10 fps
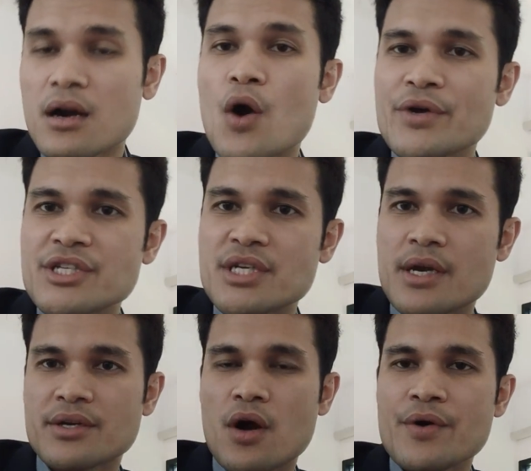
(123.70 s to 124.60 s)
cohesion
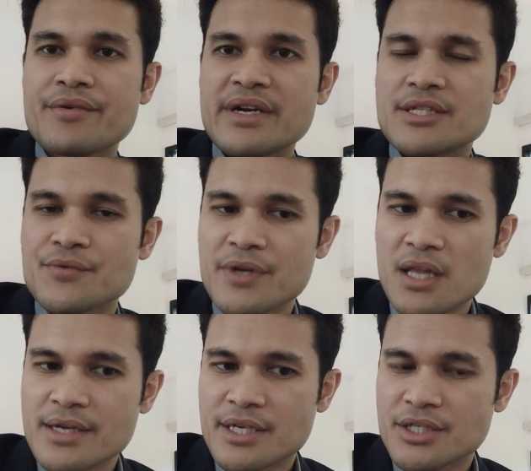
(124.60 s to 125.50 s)
and coherence is
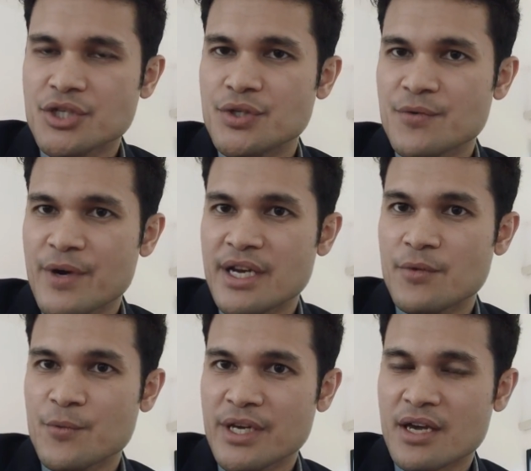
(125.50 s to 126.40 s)
related to the way
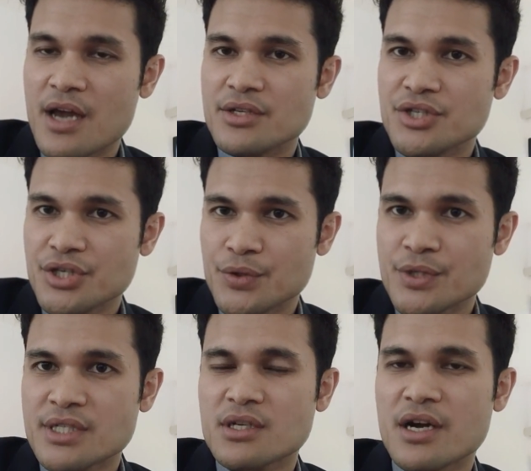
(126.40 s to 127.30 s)
that we can
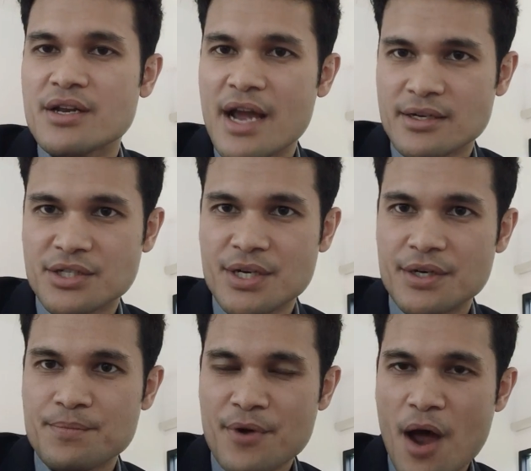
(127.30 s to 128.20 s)
use
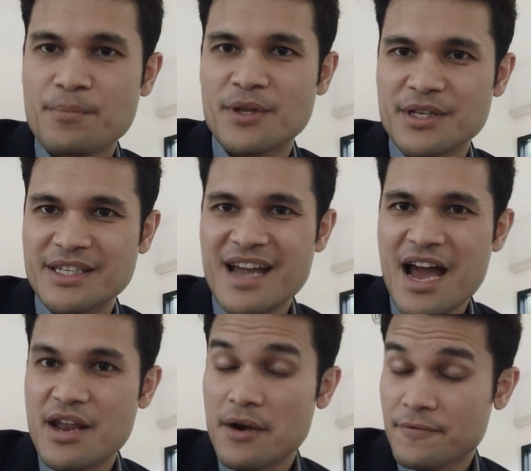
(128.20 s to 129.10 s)
connector properly
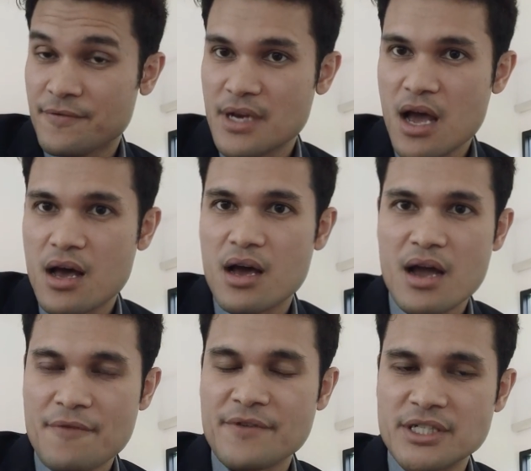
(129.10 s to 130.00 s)
and
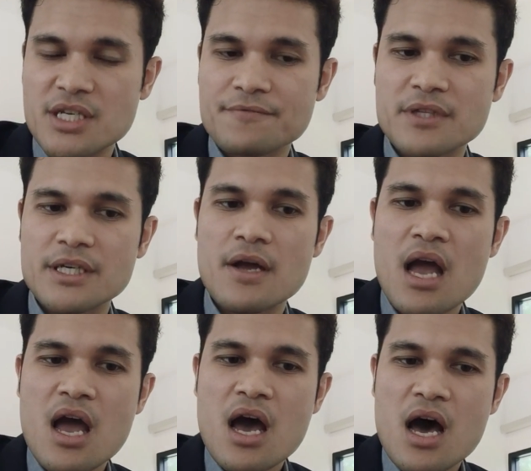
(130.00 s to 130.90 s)
effectively.
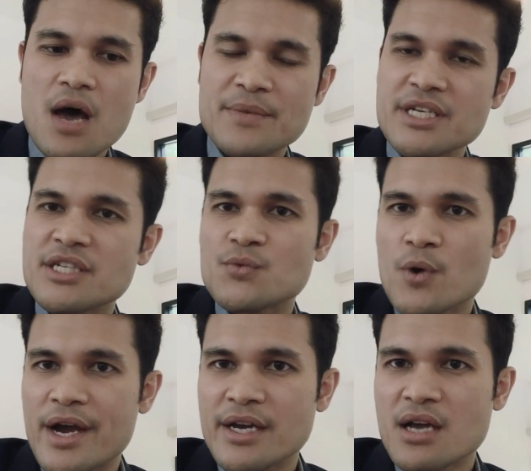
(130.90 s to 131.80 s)
In this
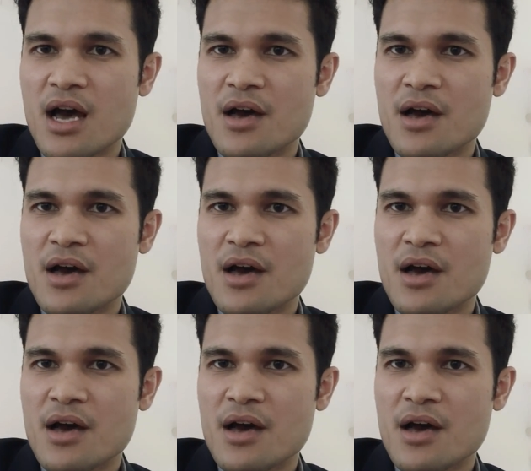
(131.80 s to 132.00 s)
way,